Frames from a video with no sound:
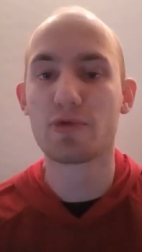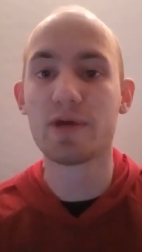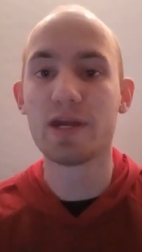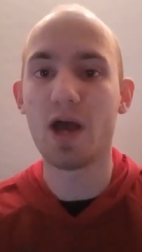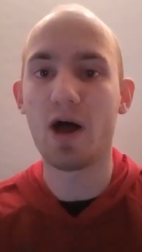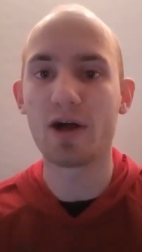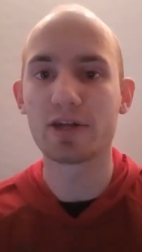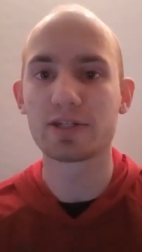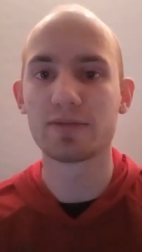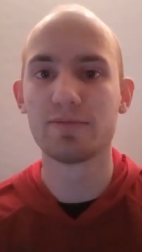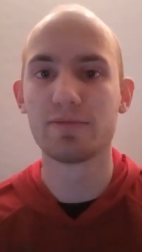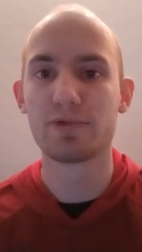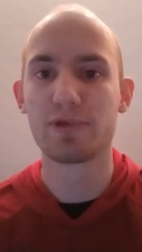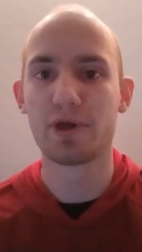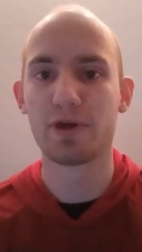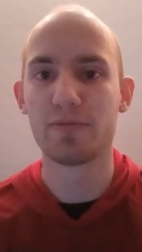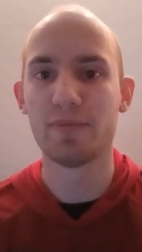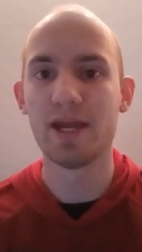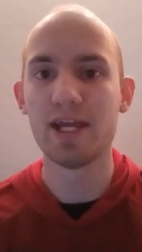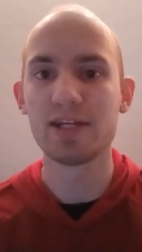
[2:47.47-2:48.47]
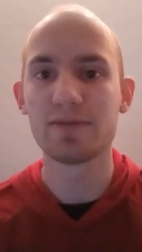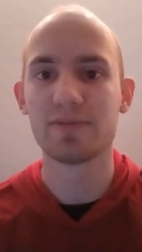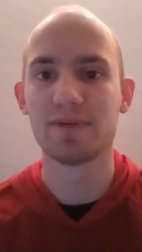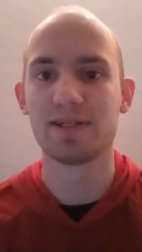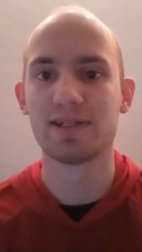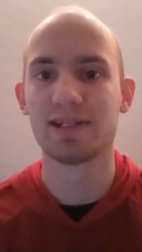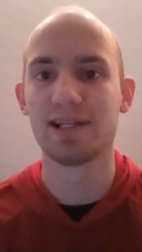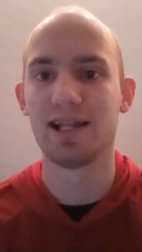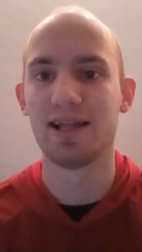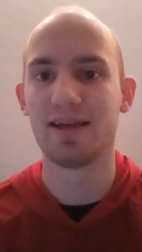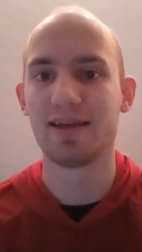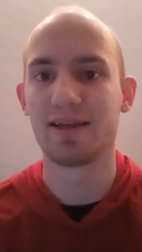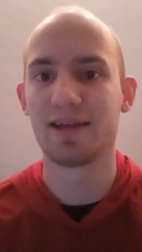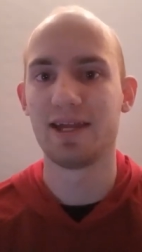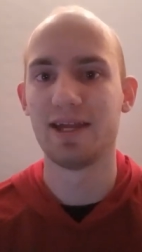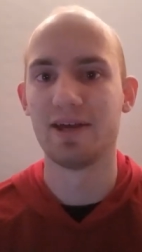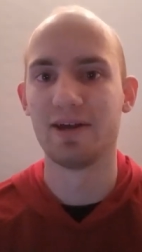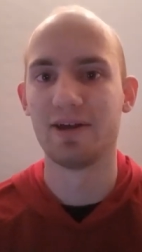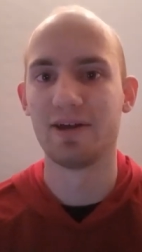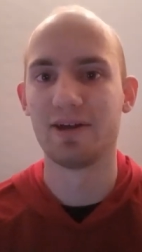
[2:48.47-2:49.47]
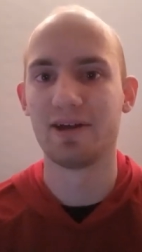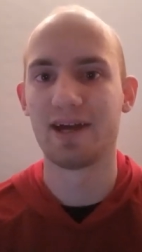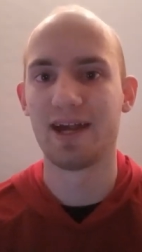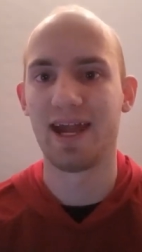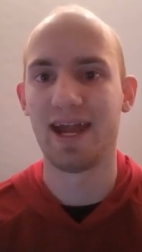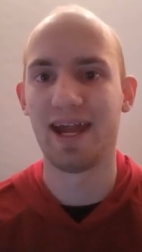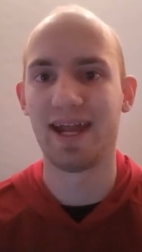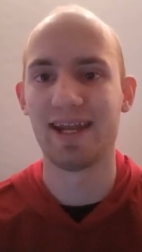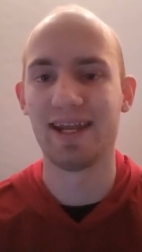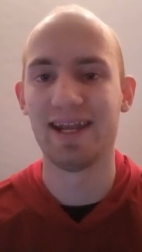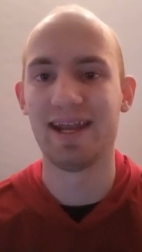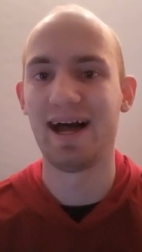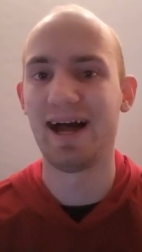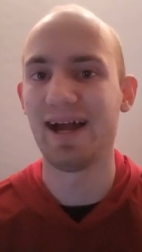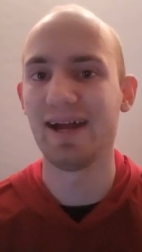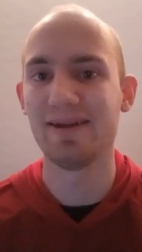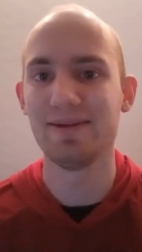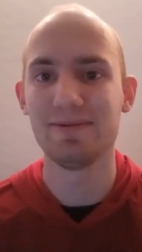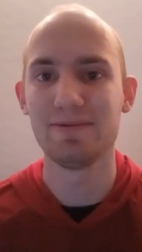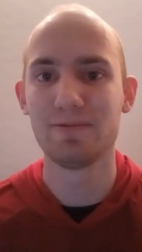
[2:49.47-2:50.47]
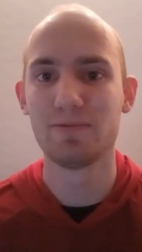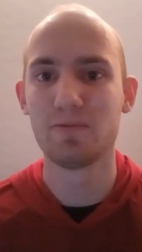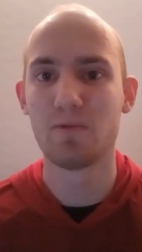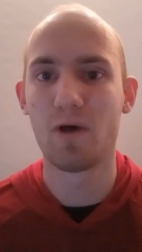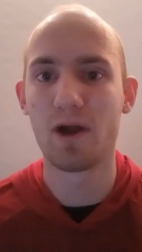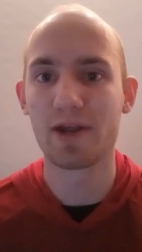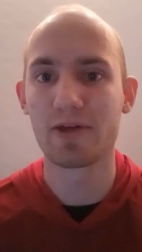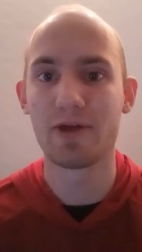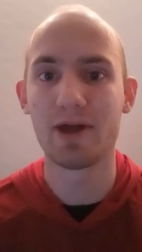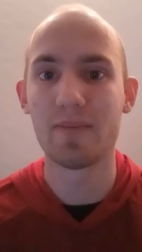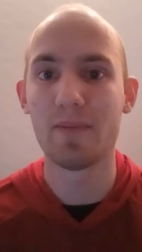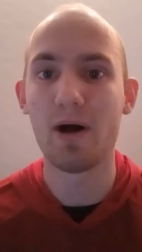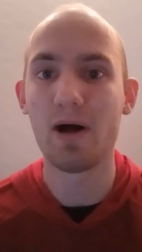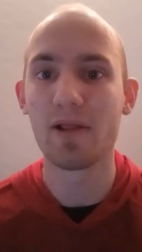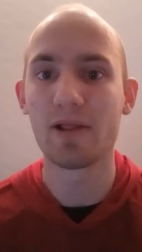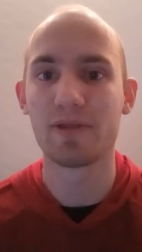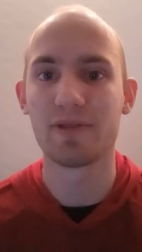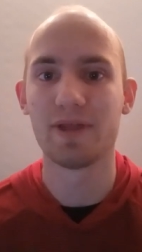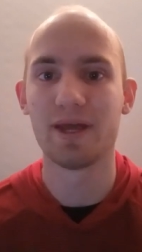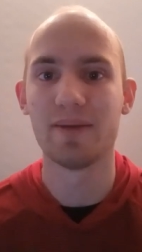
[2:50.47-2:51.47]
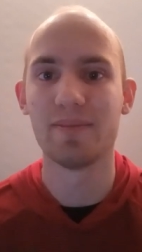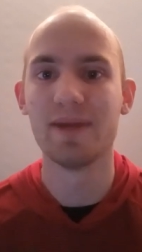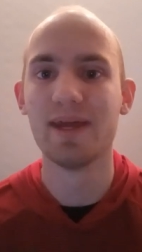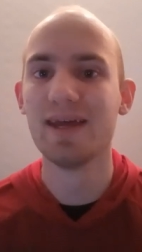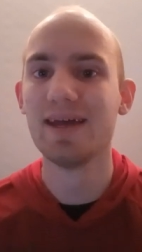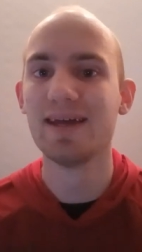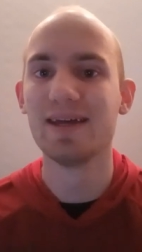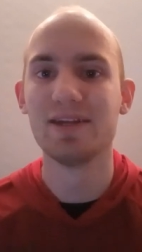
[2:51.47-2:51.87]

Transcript: 3 awesome third basemen here, and I want to grab all of them.